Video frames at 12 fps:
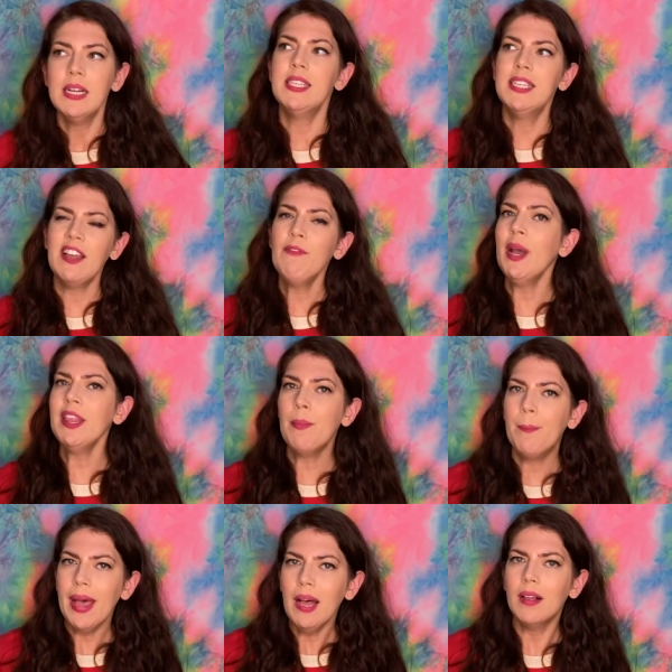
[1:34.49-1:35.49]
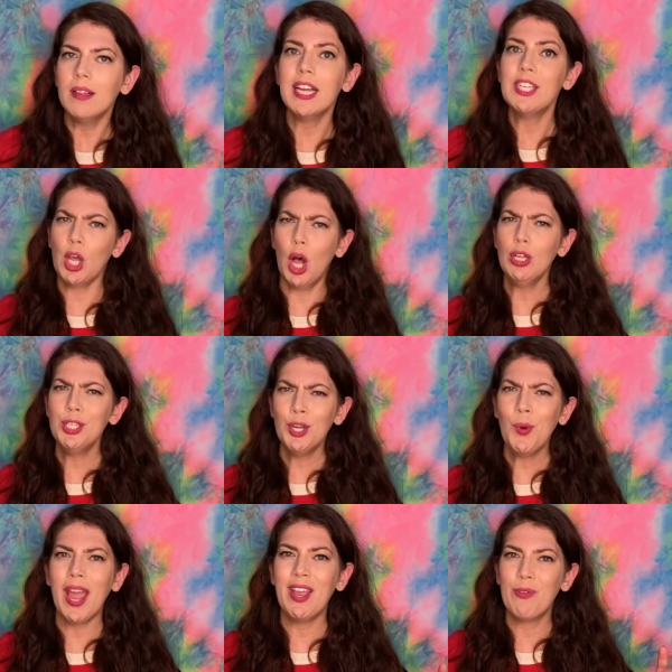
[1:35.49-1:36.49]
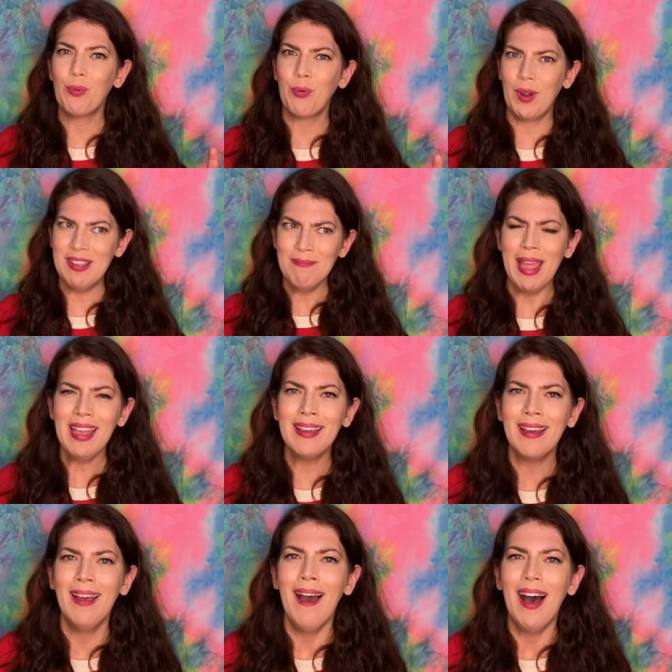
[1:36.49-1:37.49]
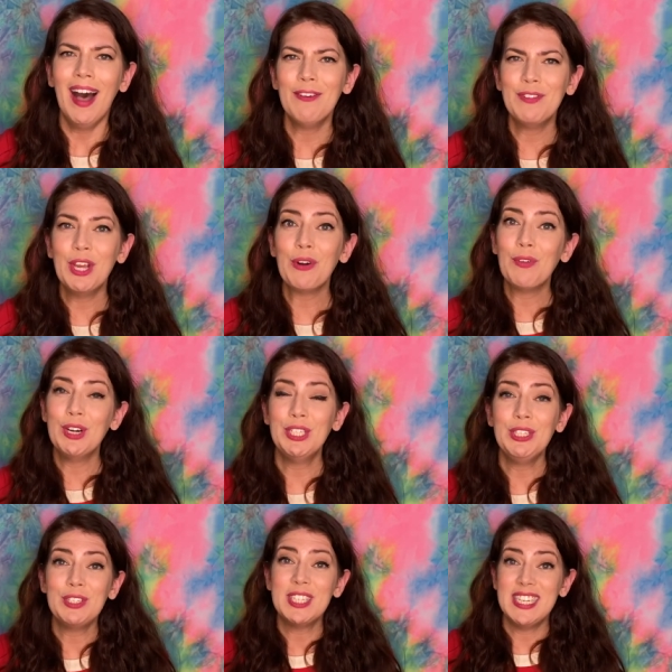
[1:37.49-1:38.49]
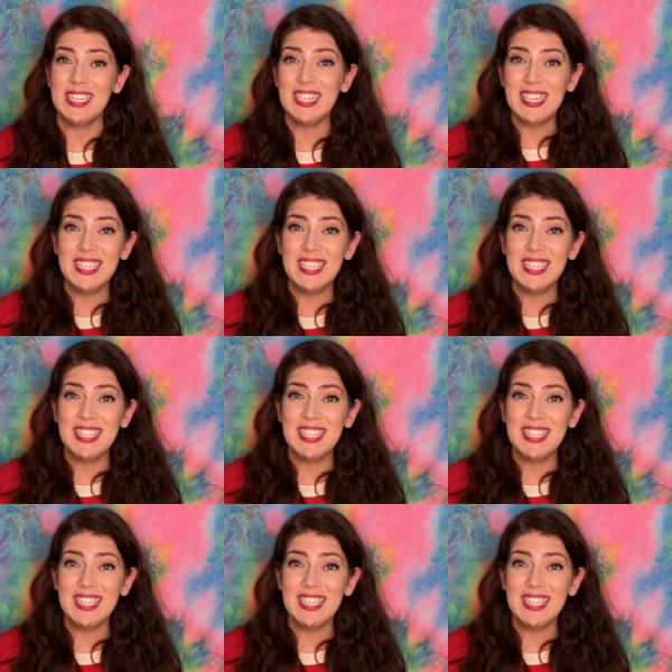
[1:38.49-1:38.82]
Saved by the Bell is also a remake of the original Disney